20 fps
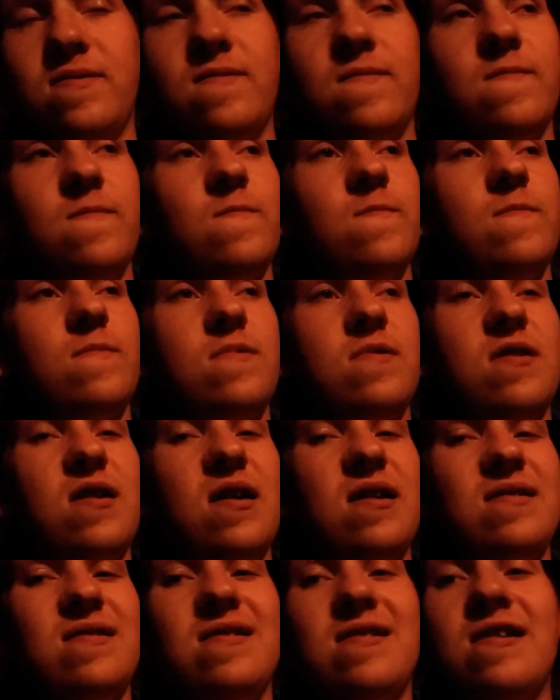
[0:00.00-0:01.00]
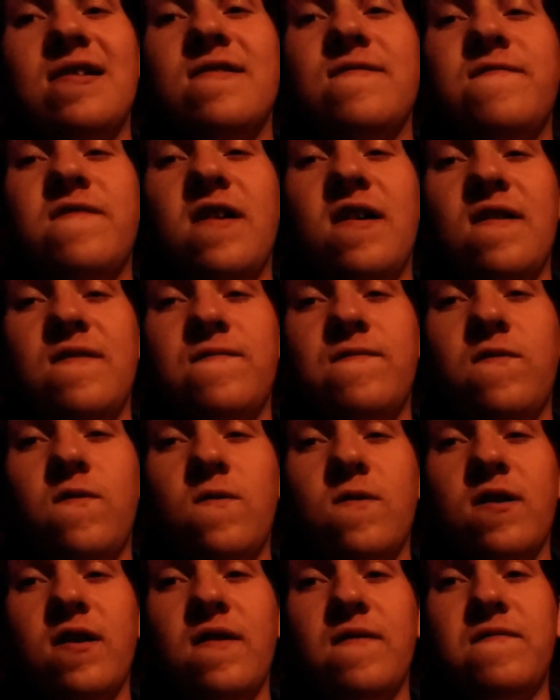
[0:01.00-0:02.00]
a 1985
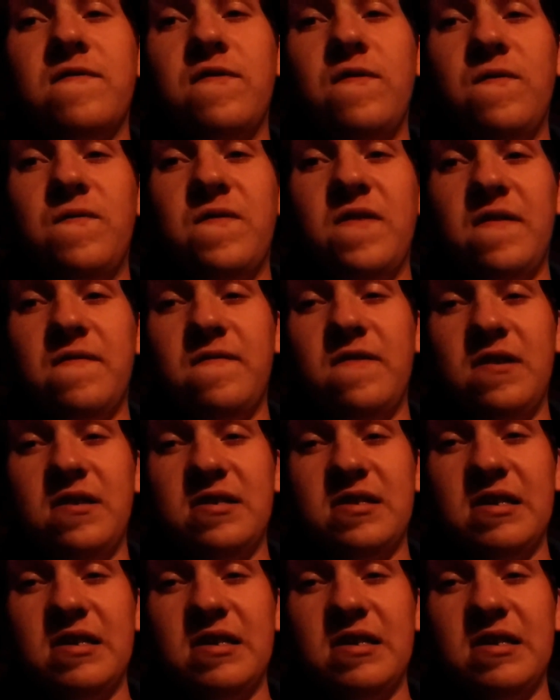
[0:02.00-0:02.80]
Ford F250